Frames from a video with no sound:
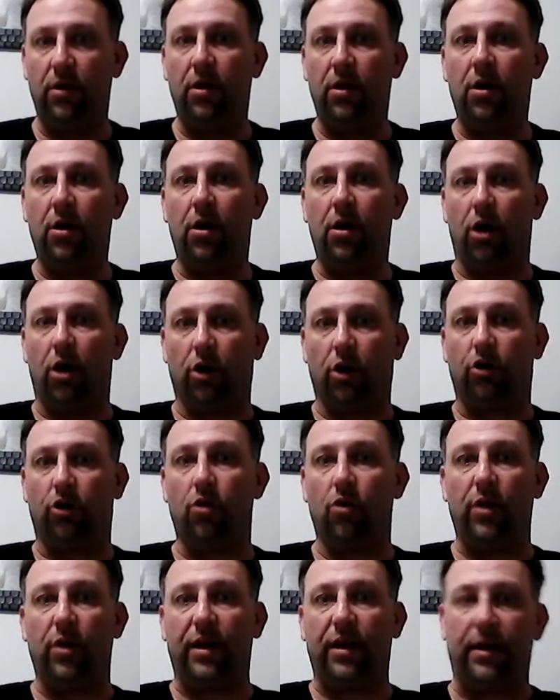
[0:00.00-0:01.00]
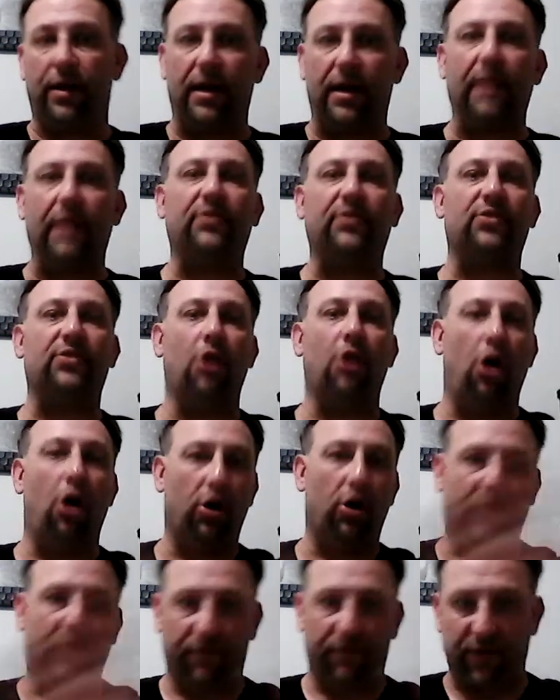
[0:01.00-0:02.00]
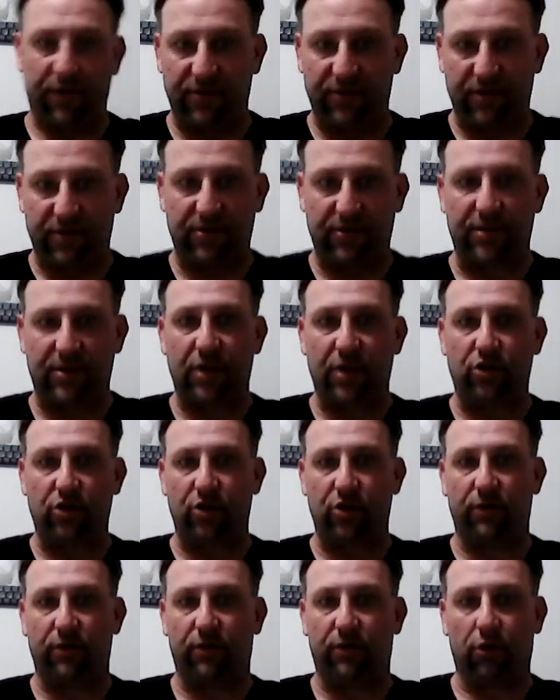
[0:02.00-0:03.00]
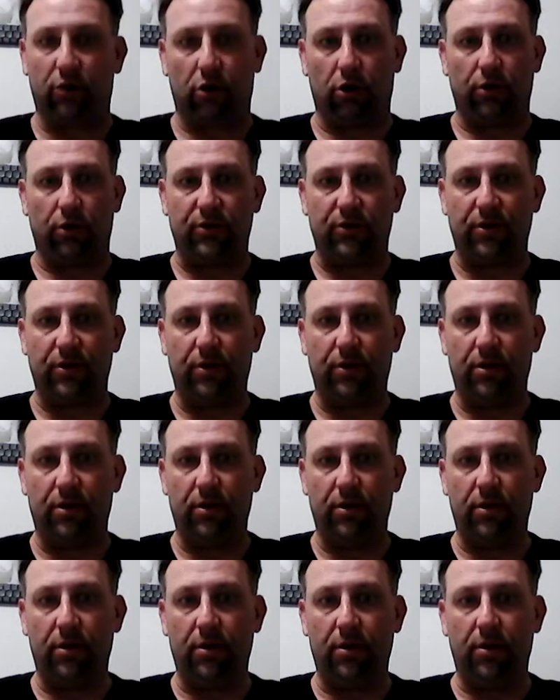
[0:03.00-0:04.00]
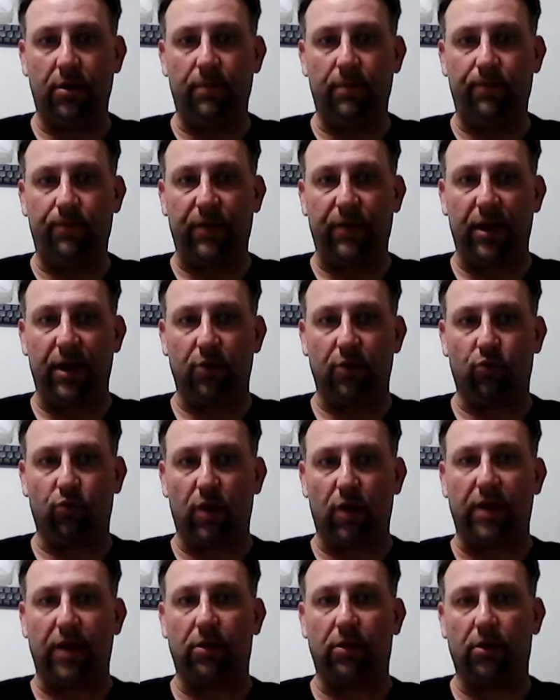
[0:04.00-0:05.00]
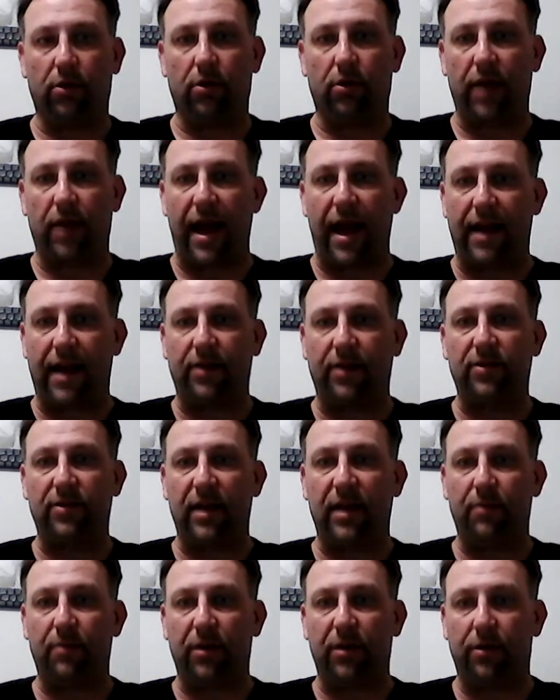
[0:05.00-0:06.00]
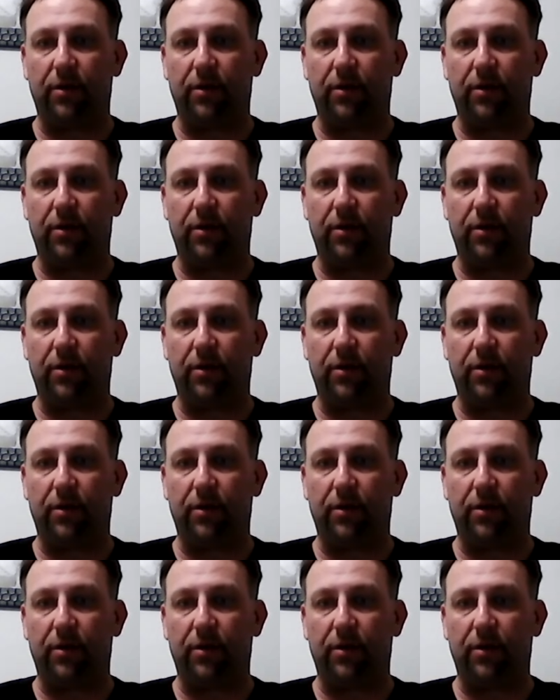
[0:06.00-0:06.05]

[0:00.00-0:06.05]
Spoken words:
are going against all the physics that you've learned in regular academia.